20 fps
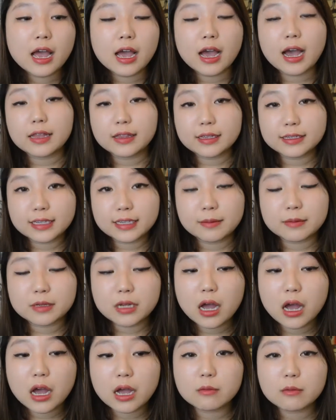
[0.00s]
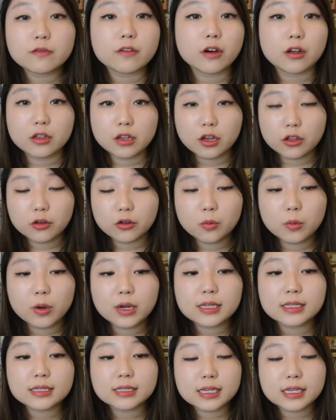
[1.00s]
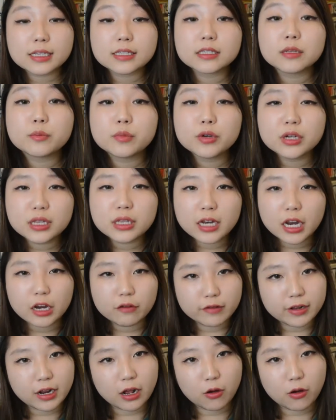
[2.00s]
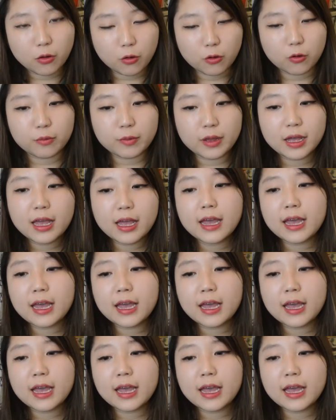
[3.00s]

at the same time of all the other ones is the book that I read at home.